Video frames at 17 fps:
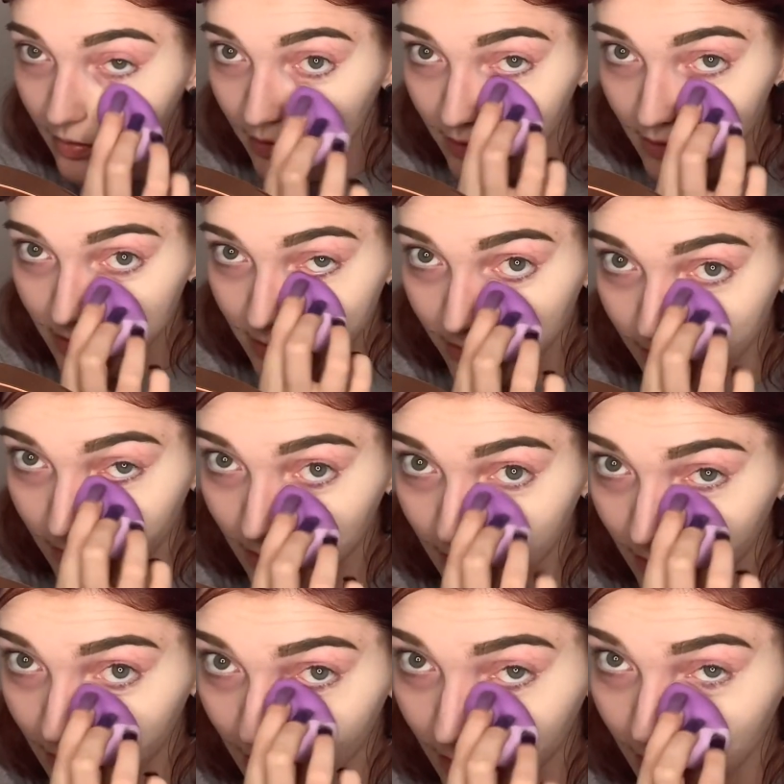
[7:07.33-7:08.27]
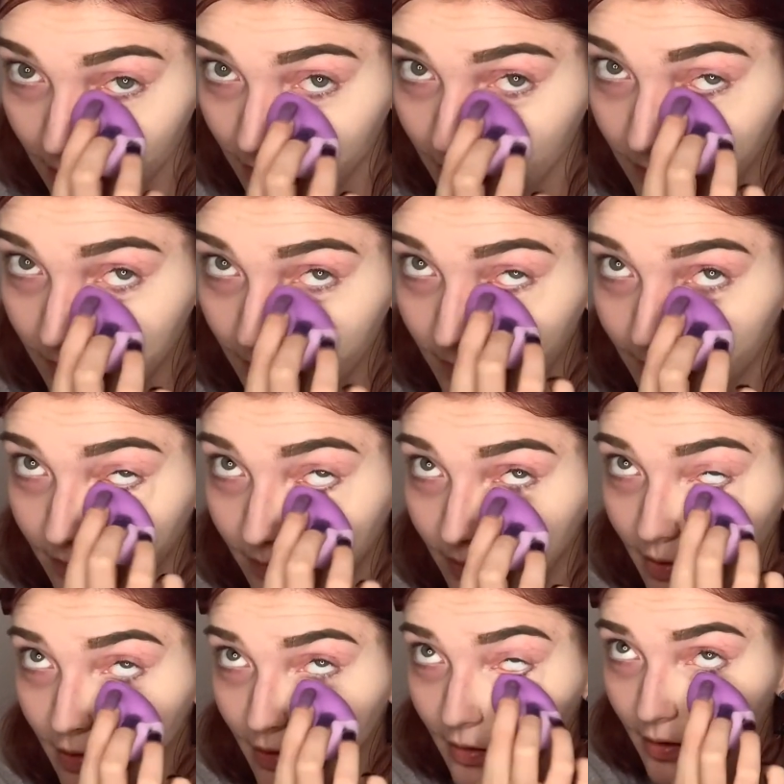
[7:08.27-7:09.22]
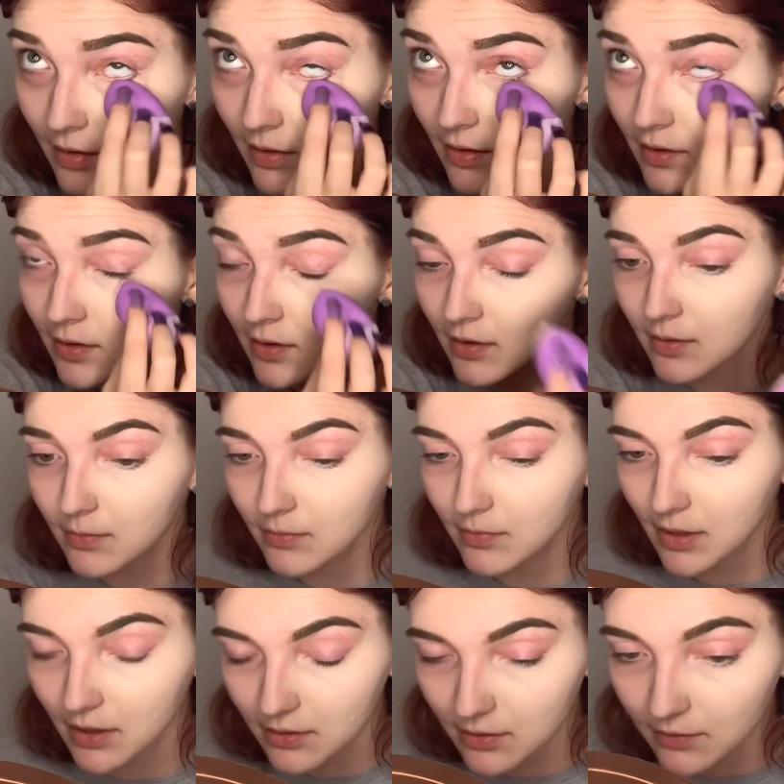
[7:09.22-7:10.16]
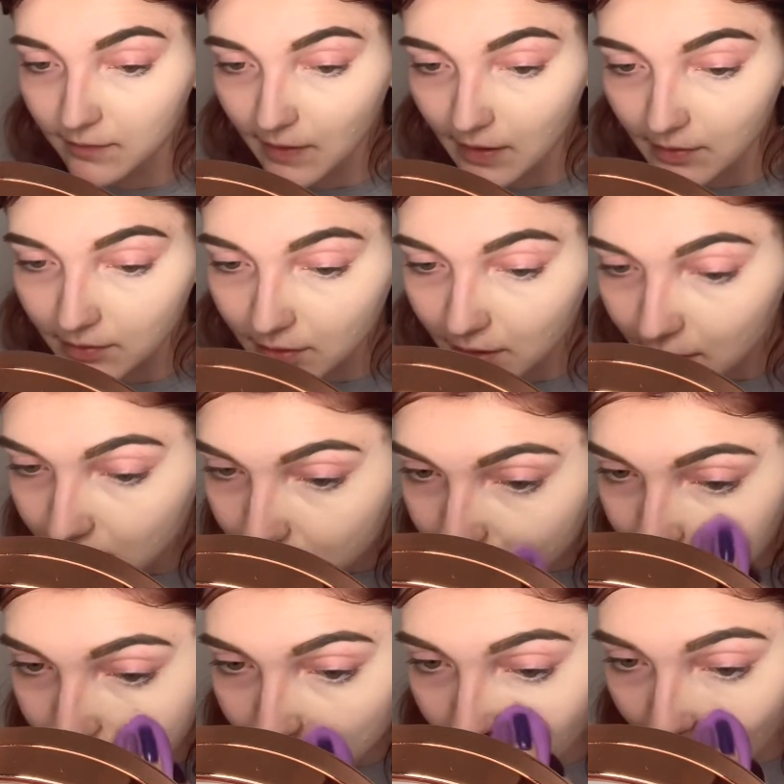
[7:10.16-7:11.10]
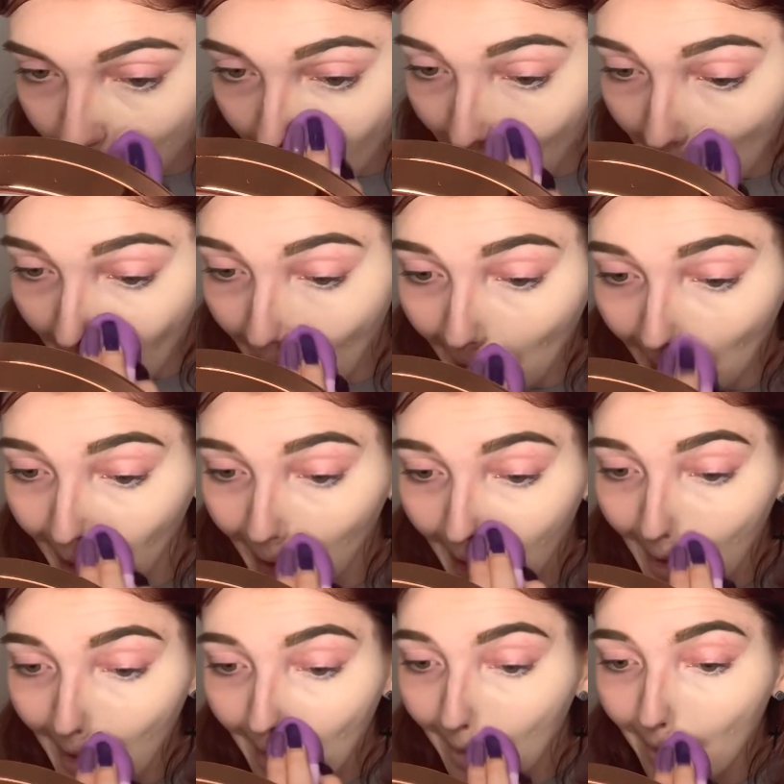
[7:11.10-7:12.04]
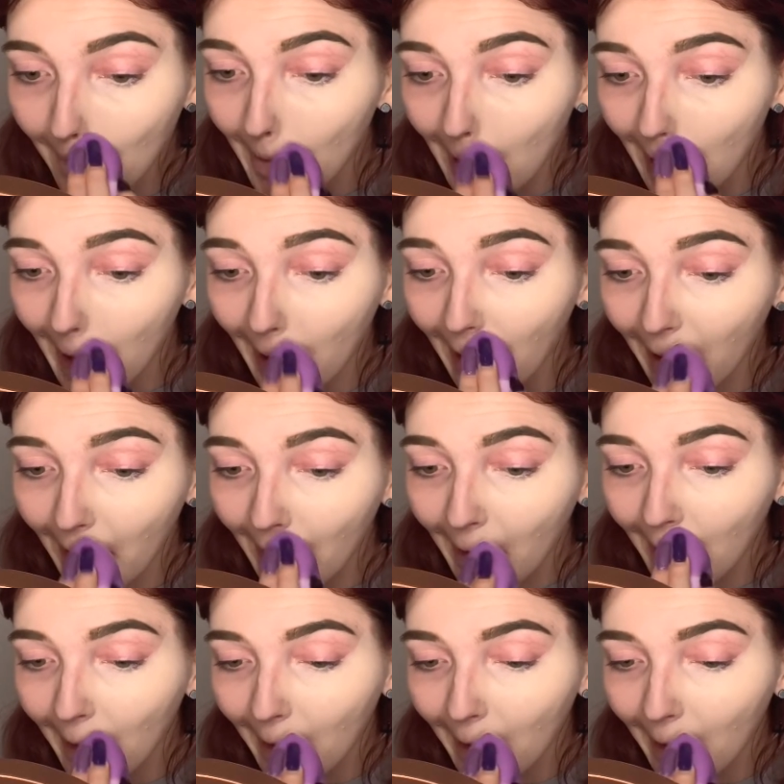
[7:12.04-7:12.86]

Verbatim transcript: This really made the foundation go a long way.